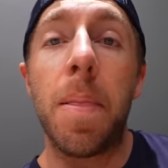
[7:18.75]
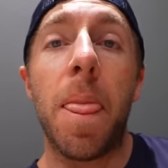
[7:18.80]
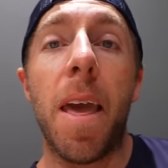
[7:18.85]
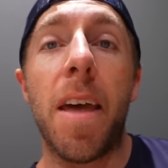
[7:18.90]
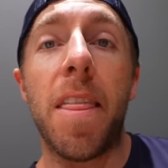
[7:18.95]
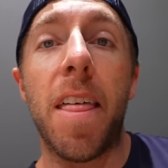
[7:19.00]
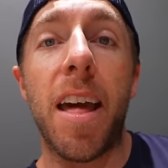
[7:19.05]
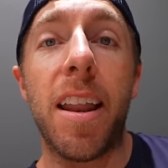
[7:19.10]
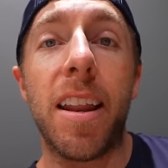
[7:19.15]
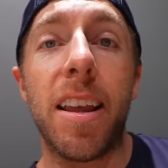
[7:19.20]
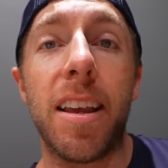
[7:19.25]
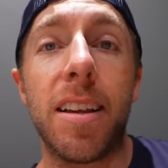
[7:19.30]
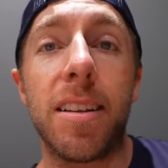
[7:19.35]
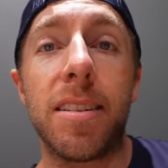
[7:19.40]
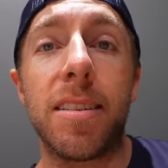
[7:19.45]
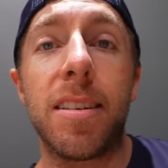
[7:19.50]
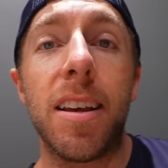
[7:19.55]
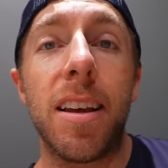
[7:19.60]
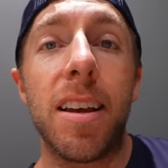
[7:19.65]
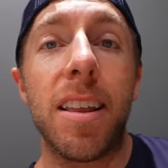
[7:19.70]
and that
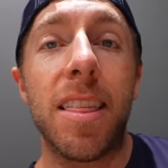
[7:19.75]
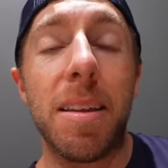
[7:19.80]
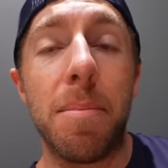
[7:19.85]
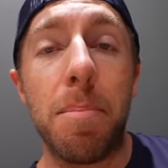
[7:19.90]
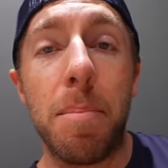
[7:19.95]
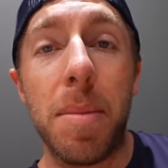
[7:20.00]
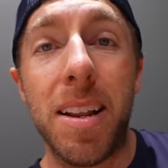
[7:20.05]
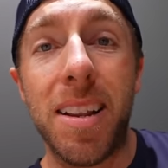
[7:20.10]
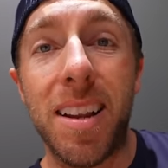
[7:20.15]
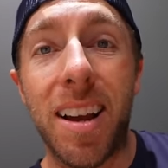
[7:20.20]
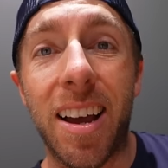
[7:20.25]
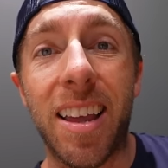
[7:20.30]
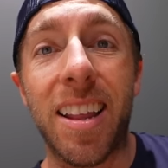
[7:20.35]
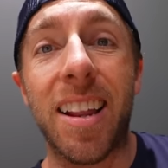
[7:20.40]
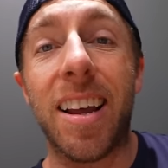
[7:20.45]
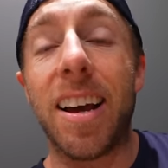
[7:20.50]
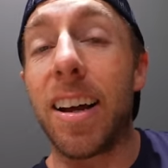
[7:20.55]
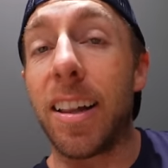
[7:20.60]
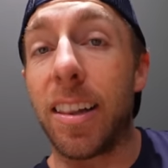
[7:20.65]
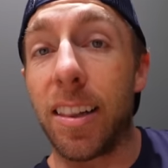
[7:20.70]
is the Midnight
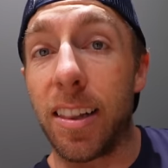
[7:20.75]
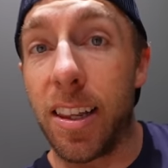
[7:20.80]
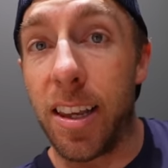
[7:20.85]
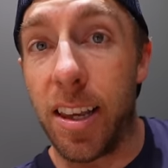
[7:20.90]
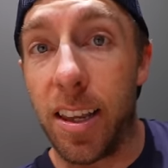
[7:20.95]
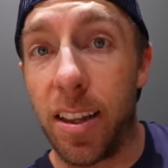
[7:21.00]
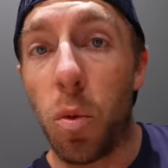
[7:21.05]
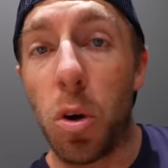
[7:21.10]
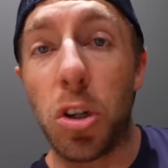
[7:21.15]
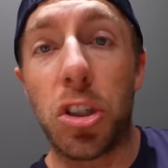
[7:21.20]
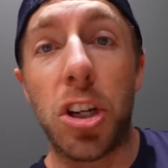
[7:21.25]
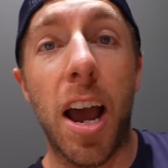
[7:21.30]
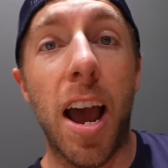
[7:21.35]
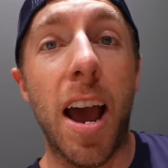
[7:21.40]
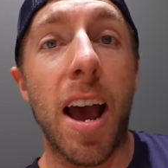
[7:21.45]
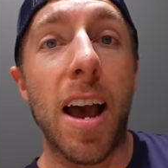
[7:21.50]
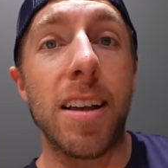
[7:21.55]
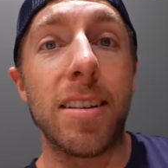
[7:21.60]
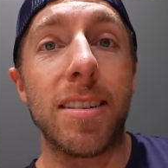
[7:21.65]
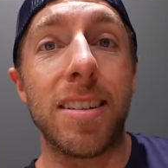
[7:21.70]
Elite, which
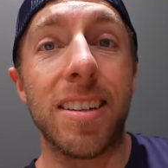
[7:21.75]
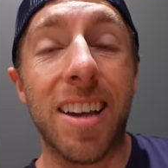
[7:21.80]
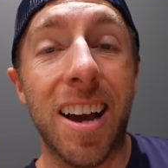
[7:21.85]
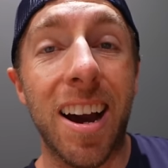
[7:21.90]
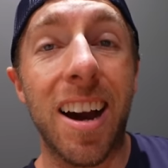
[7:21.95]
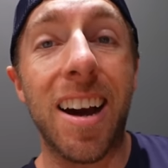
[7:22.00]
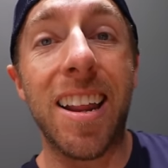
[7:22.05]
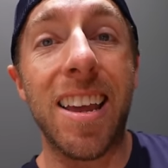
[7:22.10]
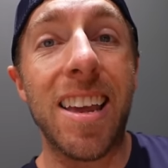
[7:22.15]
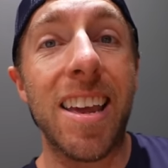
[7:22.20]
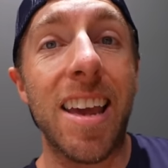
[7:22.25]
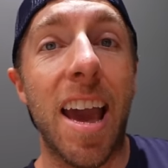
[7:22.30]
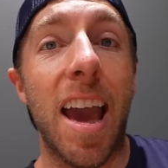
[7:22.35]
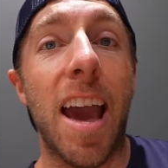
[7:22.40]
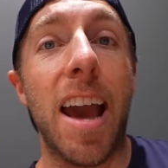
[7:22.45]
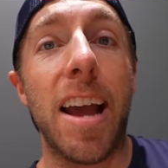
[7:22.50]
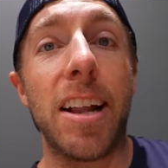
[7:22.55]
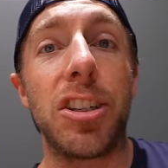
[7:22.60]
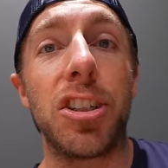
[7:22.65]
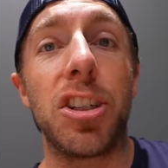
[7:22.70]
has cutting
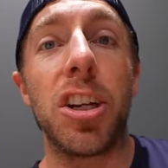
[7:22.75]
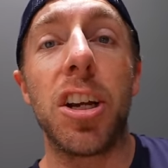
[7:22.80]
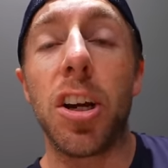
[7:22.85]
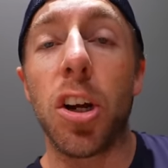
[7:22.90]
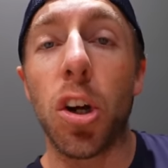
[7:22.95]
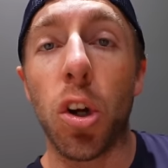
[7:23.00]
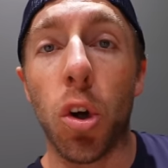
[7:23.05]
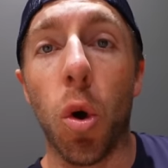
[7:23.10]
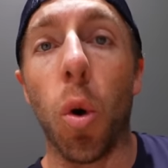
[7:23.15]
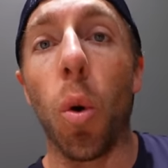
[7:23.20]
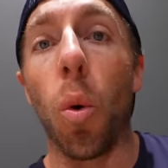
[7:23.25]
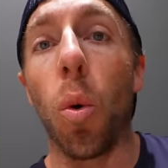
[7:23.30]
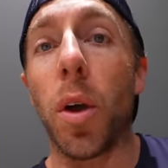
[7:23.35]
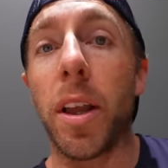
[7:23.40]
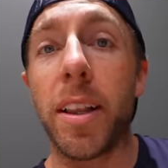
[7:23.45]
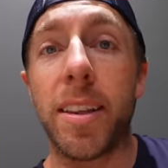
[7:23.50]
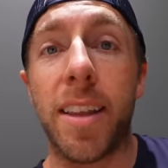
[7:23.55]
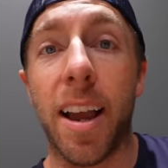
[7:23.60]
edge cooling